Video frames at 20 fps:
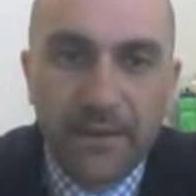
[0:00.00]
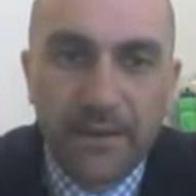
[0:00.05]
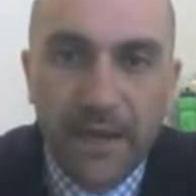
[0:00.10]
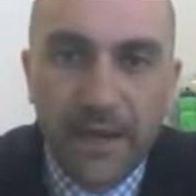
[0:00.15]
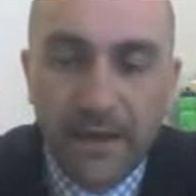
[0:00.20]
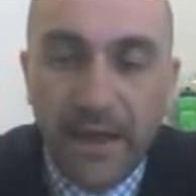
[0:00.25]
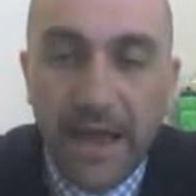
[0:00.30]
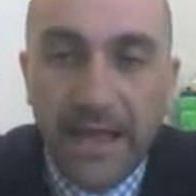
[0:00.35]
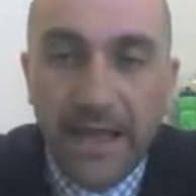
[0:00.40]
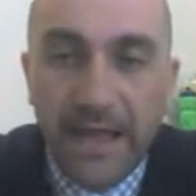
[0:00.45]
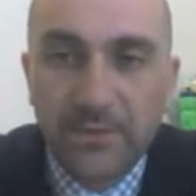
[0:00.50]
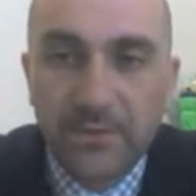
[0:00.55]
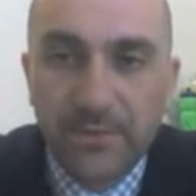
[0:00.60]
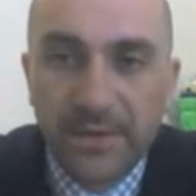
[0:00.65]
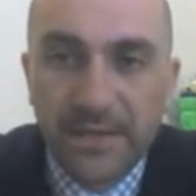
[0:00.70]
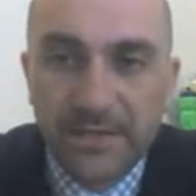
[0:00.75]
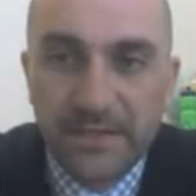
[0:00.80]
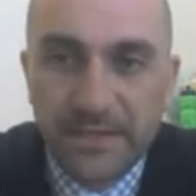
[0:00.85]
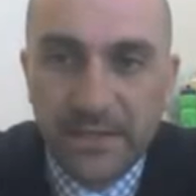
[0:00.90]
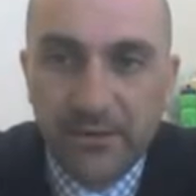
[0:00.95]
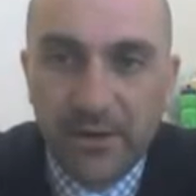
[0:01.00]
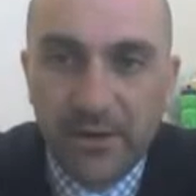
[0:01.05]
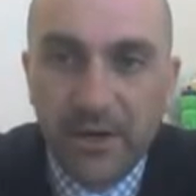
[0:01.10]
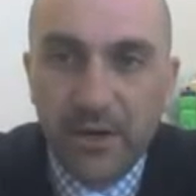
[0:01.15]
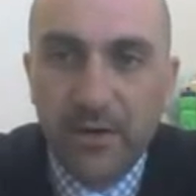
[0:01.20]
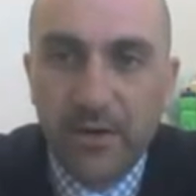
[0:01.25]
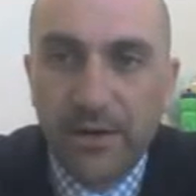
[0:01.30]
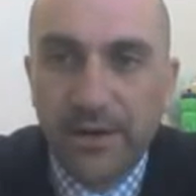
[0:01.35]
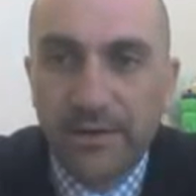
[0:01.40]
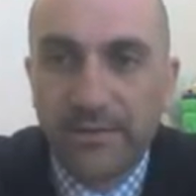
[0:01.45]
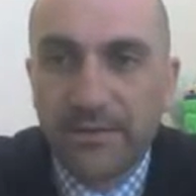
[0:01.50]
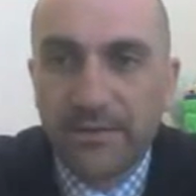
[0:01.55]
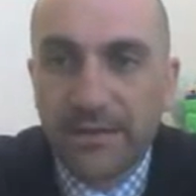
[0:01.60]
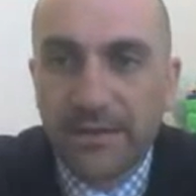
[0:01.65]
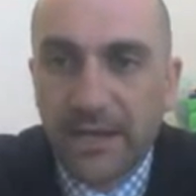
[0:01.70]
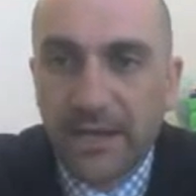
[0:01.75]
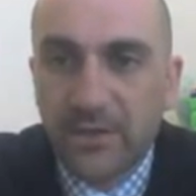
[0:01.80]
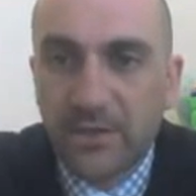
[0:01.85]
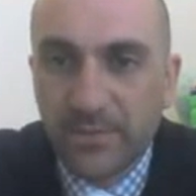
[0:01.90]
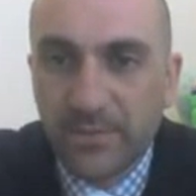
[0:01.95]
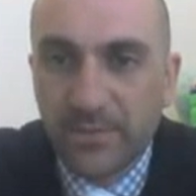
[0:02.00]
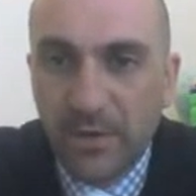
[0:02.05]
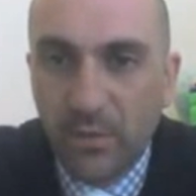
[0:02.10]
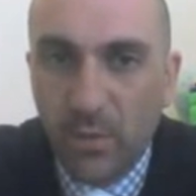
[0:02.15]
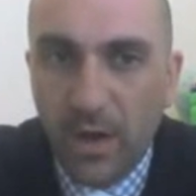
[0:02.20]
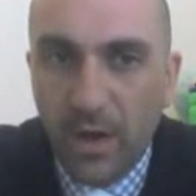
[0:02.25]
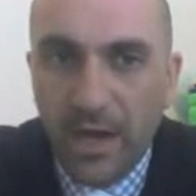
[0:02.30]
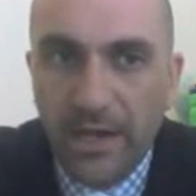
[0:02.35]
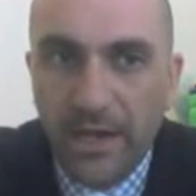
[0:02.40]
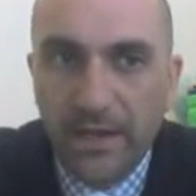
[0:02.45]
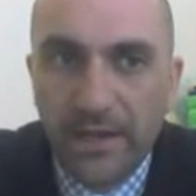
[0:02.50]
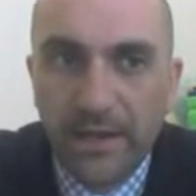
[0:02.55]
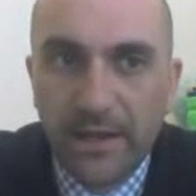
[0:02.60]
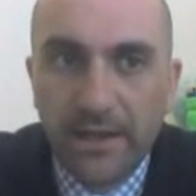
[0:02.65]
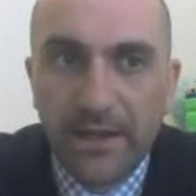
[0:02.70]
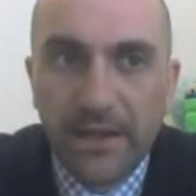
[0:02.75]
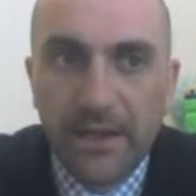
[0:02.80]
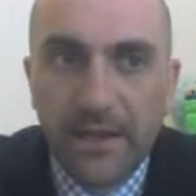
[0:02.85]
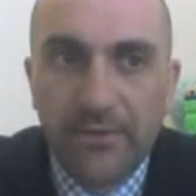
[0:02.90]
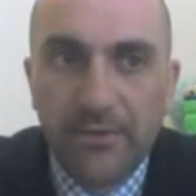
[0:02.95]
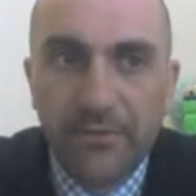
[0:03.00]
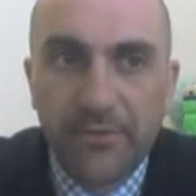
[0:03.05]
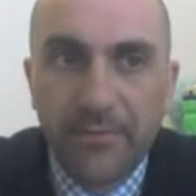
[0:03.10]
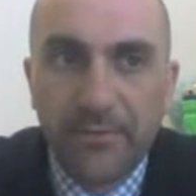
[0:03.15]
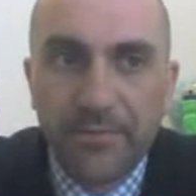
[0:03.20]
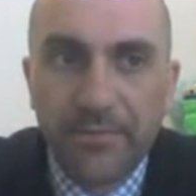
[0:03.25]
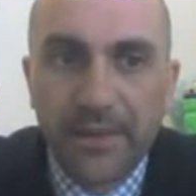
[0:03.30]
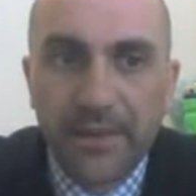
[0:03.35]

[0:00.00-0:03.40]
heads will be 0 and tails will be 1. If